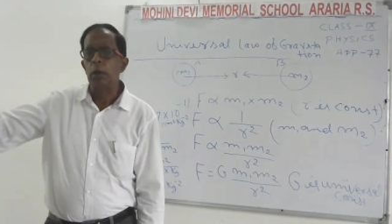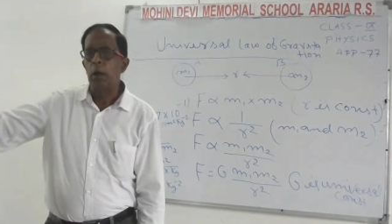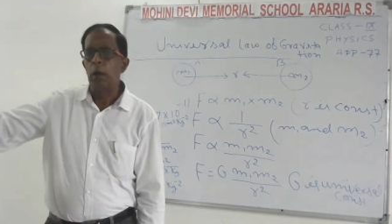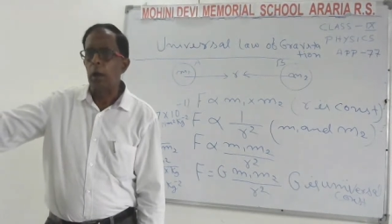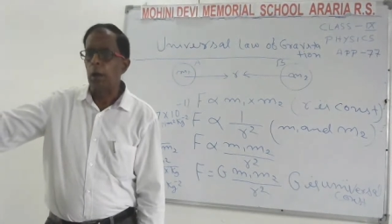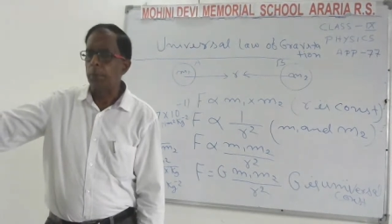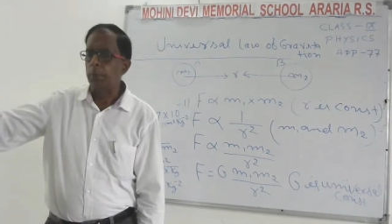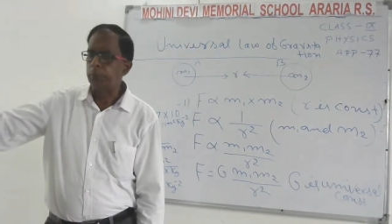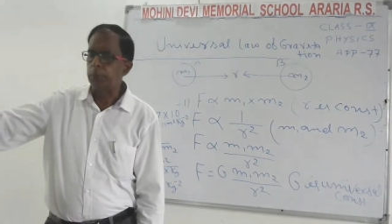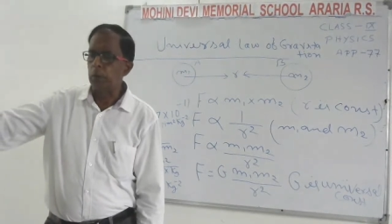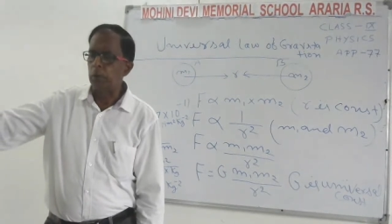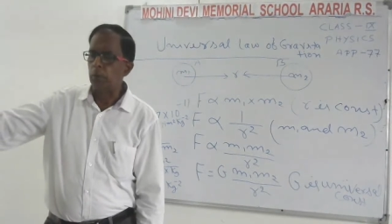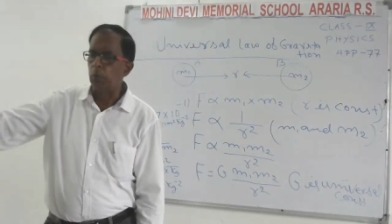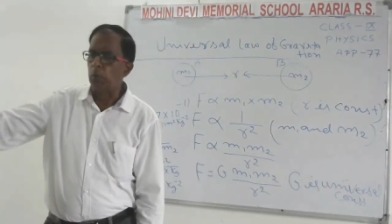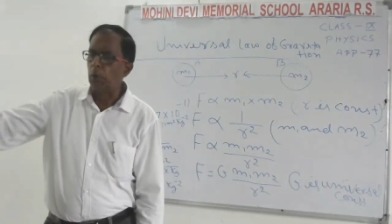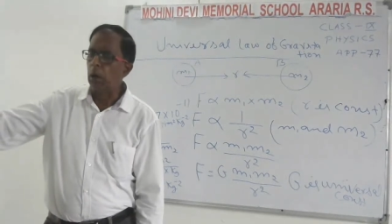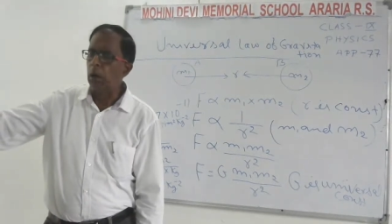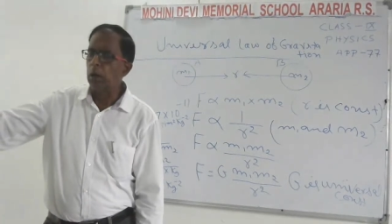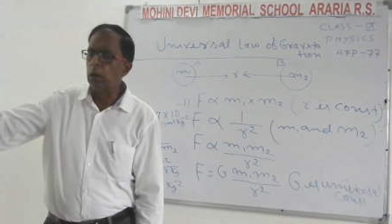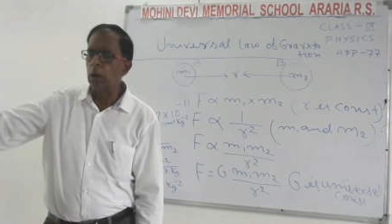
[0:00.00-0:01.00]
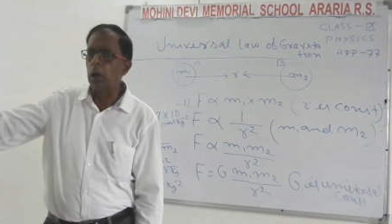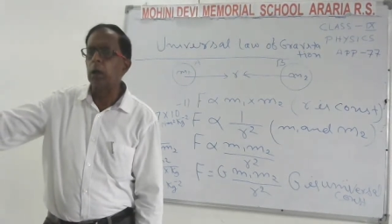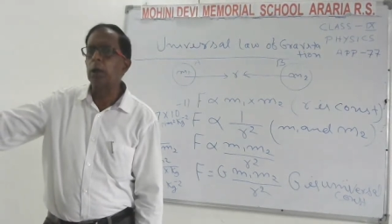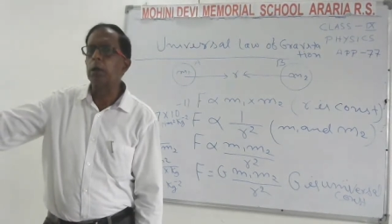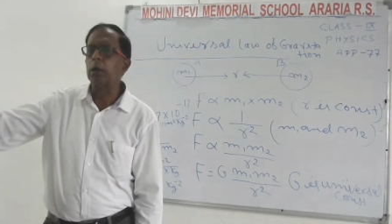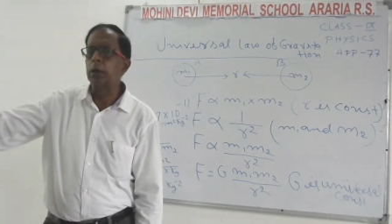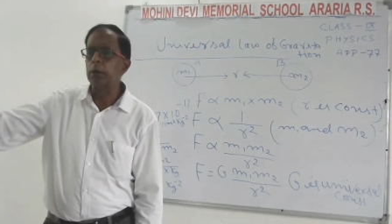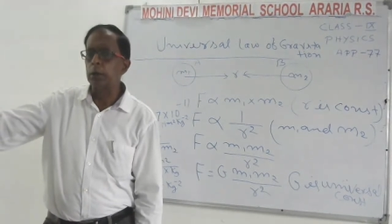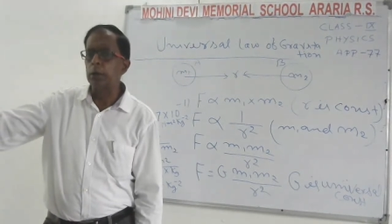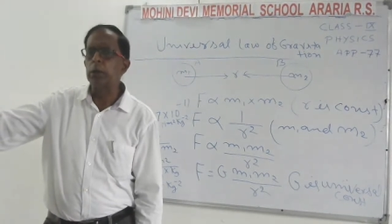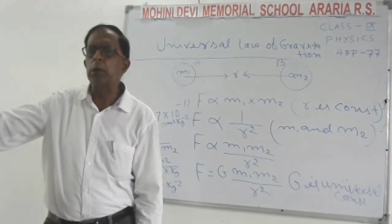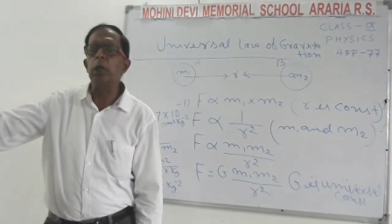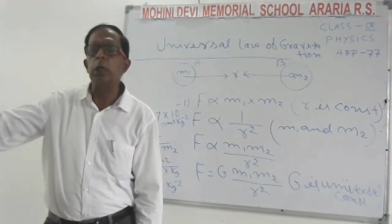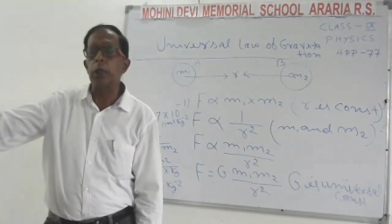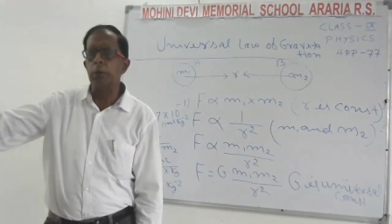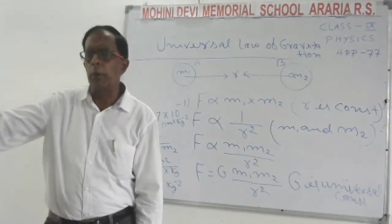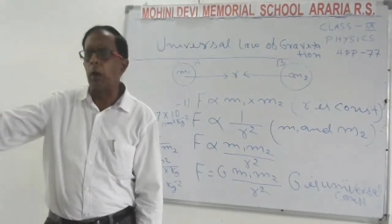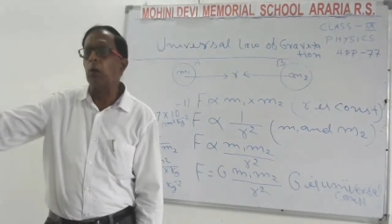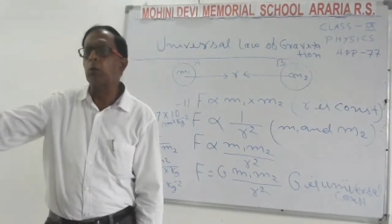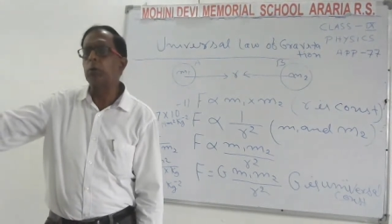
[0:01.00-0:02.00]
after 100,
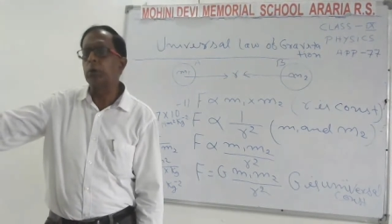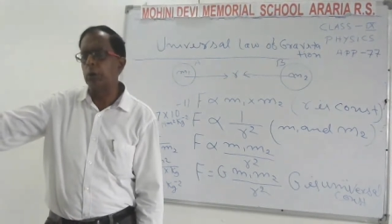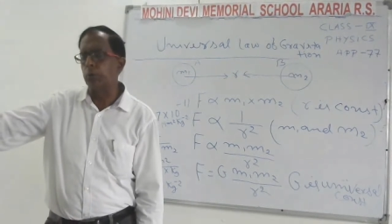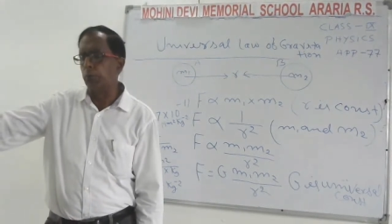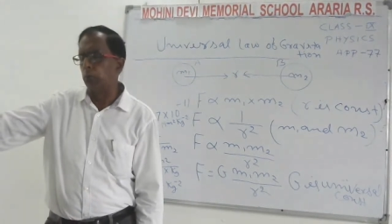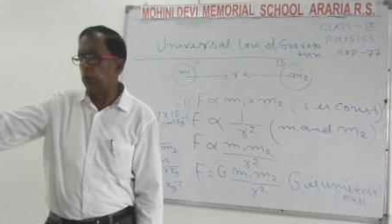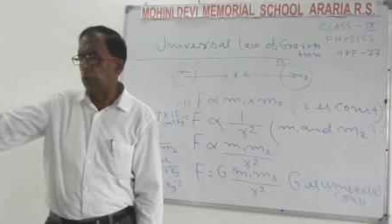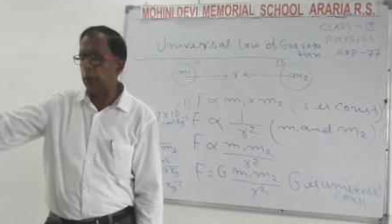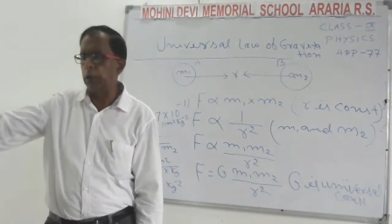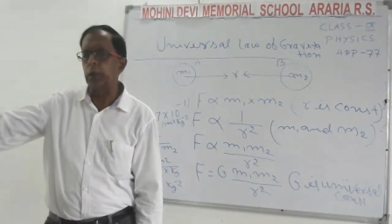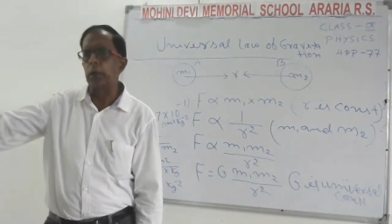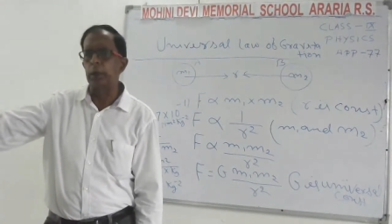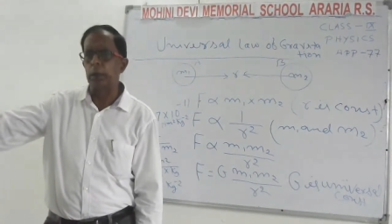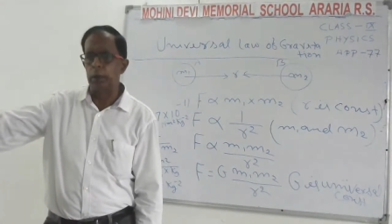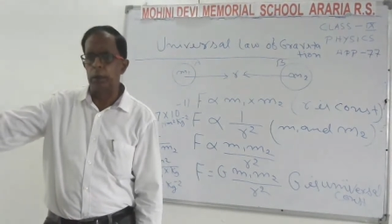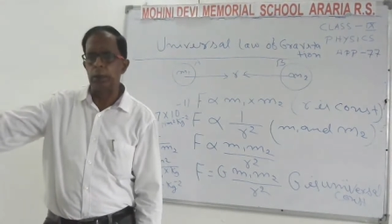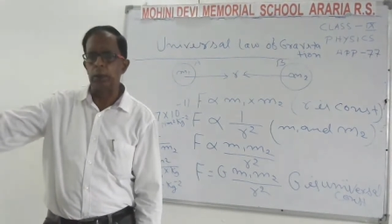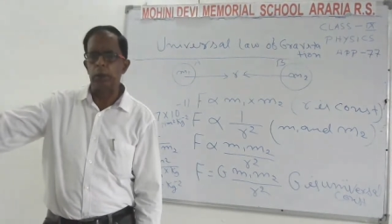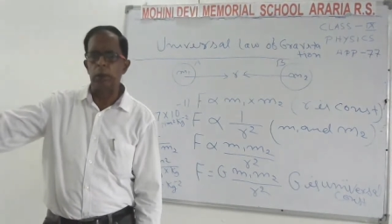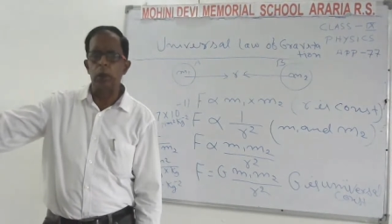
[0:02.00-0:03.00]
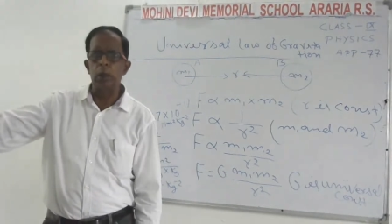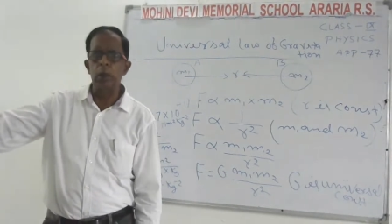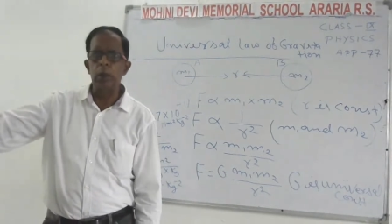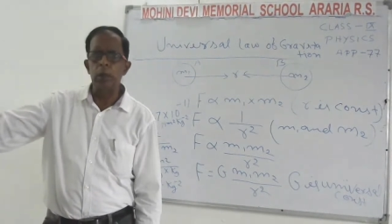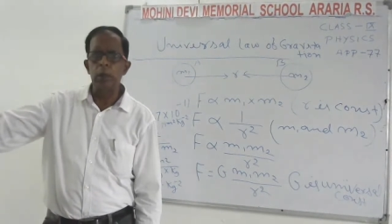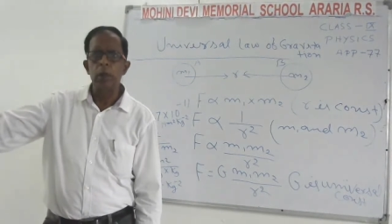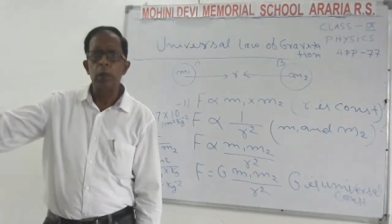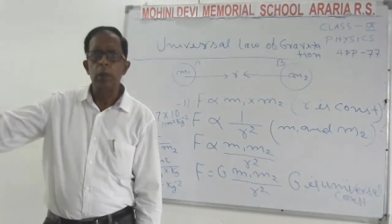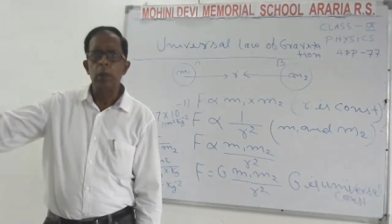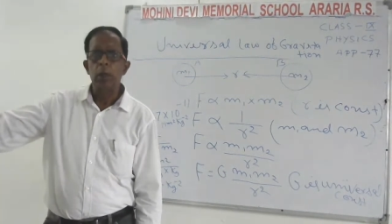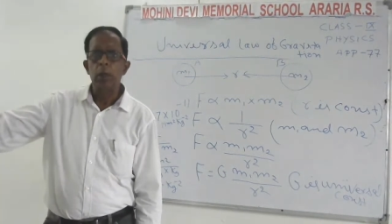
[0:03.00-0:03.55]
near about 100 years.